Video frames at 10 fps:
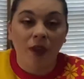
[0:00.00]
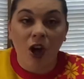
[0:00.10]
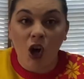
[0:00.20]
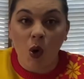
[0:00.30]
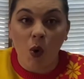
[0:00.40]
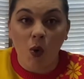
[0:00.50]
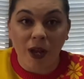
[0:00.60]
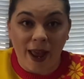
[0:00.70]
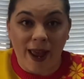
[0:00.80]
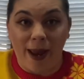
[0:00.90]

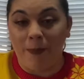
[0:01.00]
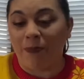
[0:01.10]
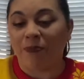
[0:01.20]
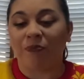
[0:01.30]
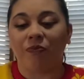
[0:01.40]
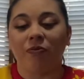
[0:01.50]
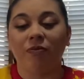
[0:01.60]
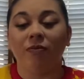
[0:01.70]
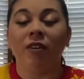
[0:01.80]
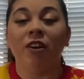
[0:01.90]
Okay,
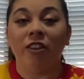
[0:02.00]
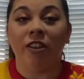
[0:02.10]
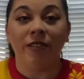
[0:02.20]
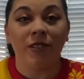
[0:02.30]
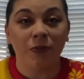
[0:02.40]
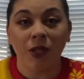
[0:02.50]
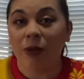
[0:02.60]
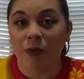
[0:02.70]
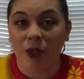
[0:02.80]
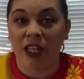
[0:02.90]
this is really,
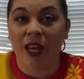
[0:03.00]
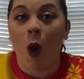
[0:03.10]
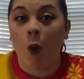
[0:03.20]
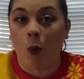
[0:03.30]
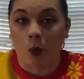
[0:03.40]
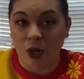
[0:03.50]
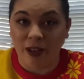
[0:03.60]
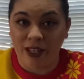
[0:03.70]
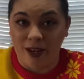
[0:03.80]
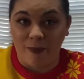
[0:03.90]
really,
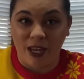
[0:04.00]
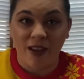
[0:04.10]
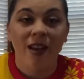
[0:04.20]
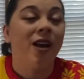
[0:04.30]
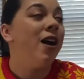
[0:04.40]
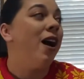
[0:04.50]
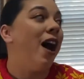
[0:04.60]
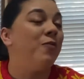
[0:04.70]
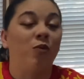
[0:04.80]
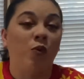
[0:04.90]
really yummy.
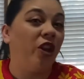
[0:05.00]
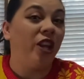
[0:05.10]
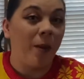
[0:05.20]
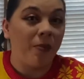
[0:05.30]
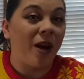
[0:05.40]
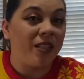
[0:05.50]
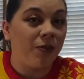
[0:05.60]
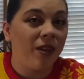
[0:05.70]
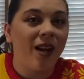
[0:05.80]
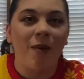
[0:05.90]
I'm really impressed
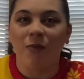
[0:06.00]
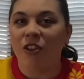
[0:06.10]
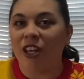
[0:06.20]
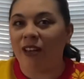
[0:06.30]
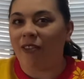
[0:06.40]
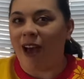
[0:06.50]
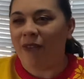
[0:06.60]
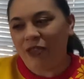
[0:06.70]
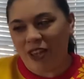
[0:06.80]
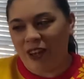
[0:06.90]
with it. I'm really
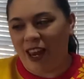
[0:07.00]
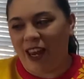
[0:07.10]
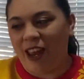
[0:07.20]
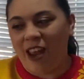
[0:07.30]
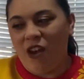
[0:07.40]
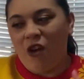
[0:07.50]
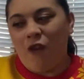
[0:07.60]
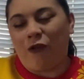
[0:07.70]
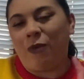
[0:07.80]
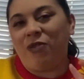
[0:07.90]
glad that like
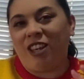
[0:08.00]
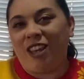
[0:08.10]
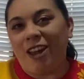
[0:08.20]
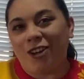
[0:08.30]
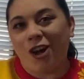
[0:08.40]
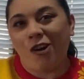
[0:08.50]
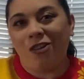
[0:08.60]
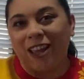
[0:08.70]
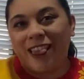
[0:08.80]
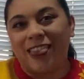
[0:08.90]
from the get-go,
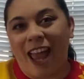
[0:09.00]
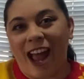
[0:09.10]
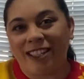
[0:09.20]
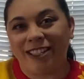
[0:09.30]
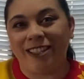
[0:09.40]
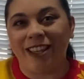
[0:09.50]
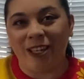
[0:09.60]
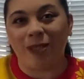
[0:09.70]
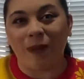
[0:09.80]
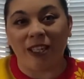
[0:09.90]
like that's the
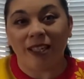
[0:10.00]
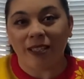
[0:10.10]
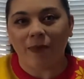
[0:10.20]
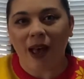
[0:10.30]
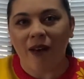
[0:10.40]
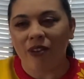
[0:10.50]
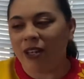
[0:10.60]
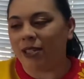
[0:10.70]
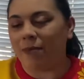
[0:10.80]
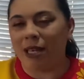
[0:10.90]
experience that I'm having
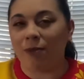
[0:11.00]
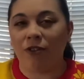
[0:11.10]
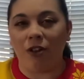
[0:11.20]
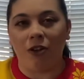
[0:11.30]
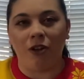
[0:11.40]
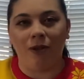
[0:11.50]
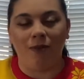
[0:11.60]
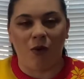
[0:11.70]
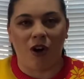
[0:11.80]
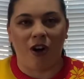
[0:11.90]
because it makes me feel a little
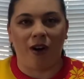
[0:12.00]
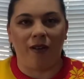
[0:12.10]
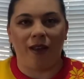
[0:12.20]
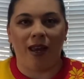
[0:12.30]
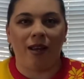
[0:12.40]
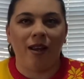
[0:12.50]
more like,